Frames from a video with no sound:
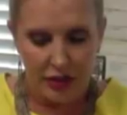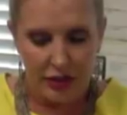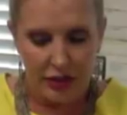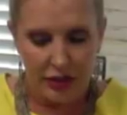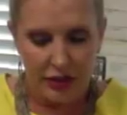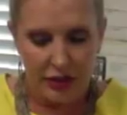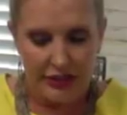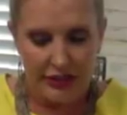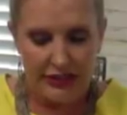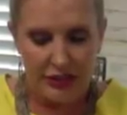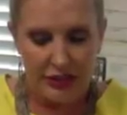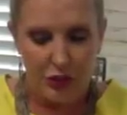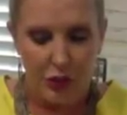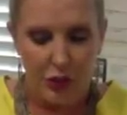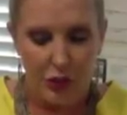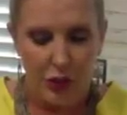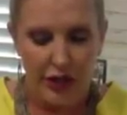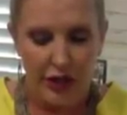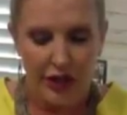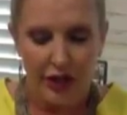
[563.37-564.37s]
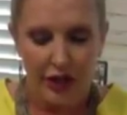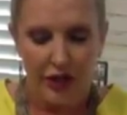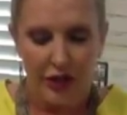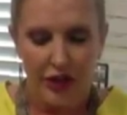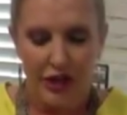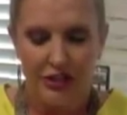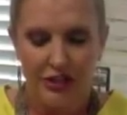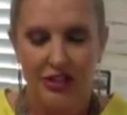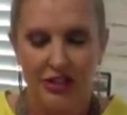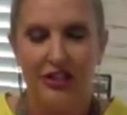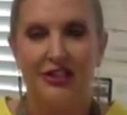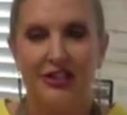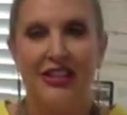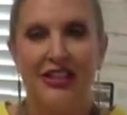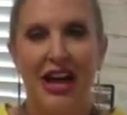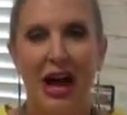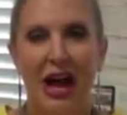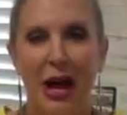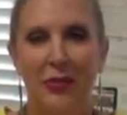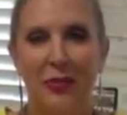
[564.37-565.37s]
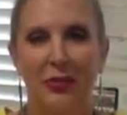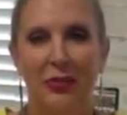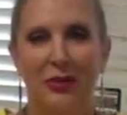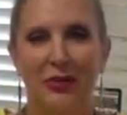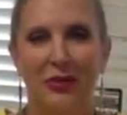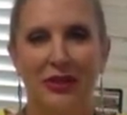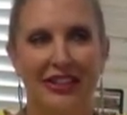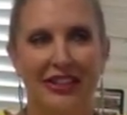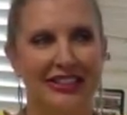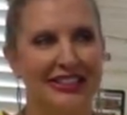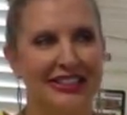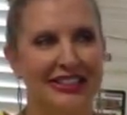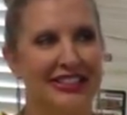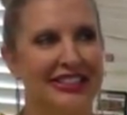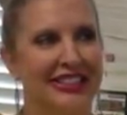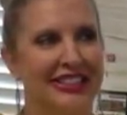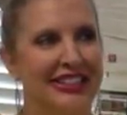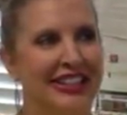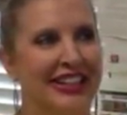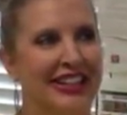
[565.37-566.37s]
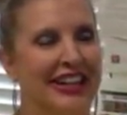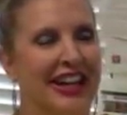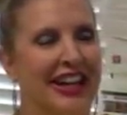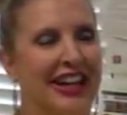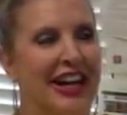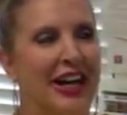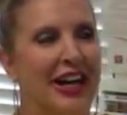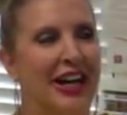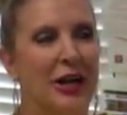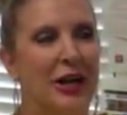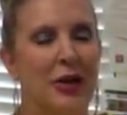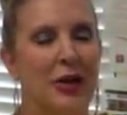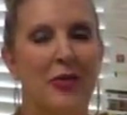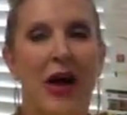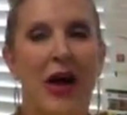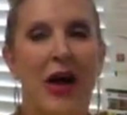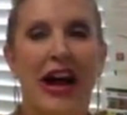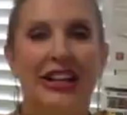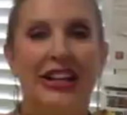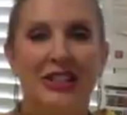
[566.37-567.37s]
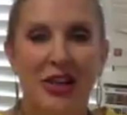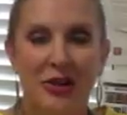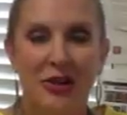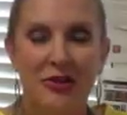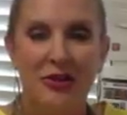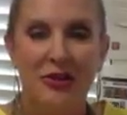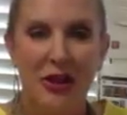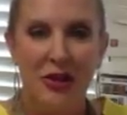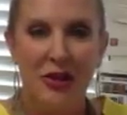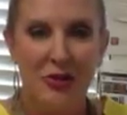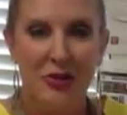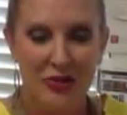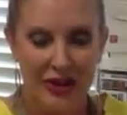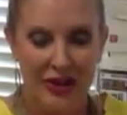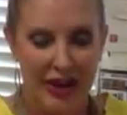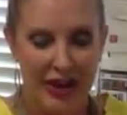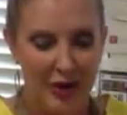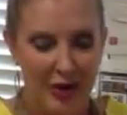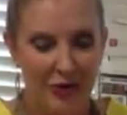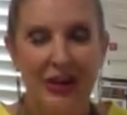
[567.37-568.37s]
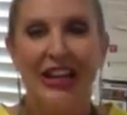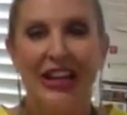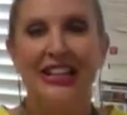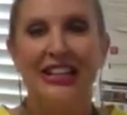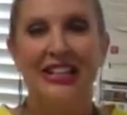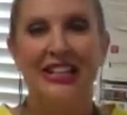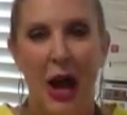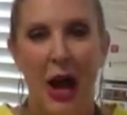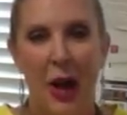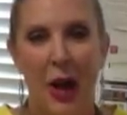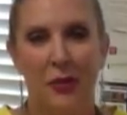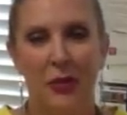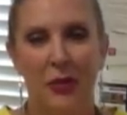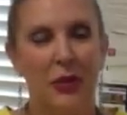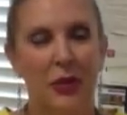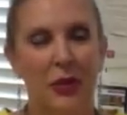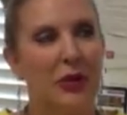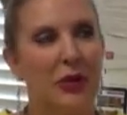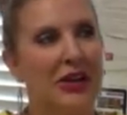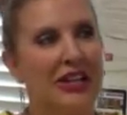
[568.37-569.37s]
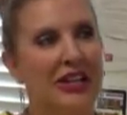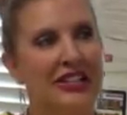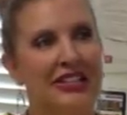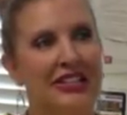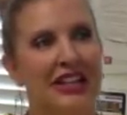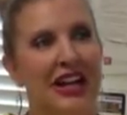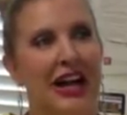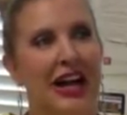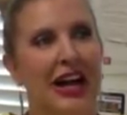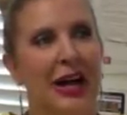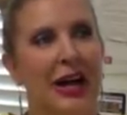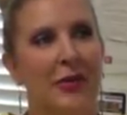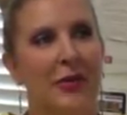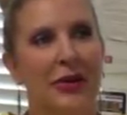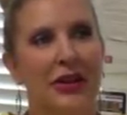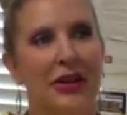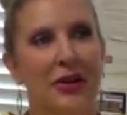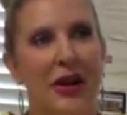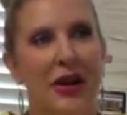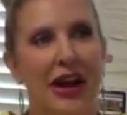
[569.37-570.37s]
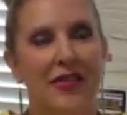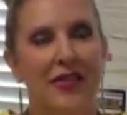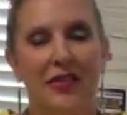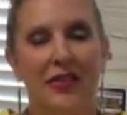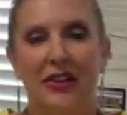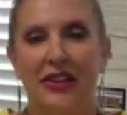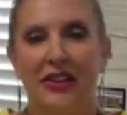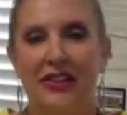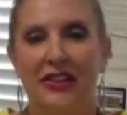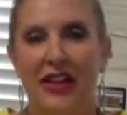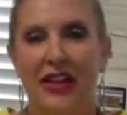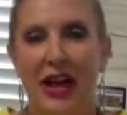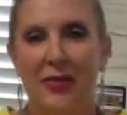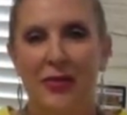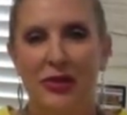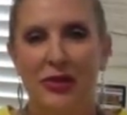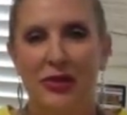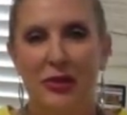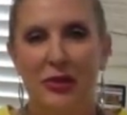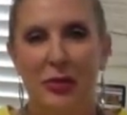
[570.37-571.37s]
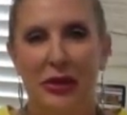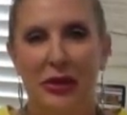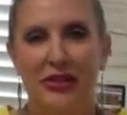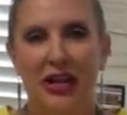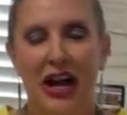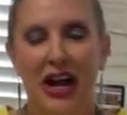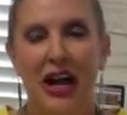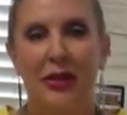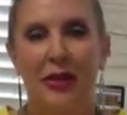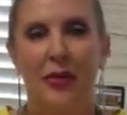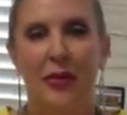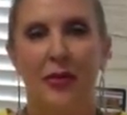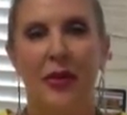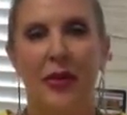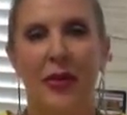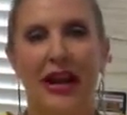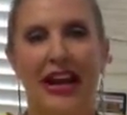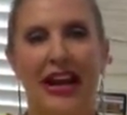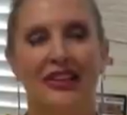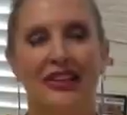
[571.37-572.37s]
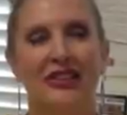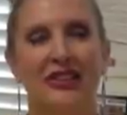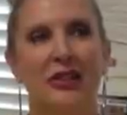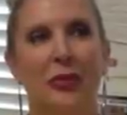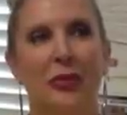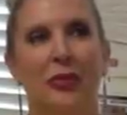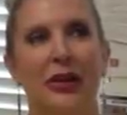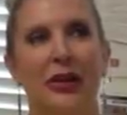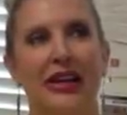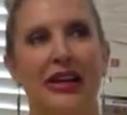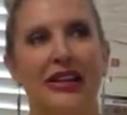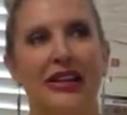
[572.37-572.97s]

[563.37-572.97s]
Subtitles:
This is, what are your thoughts on tabloids? I don't know that I read tabloids. I don't have that much spare time on my hands, but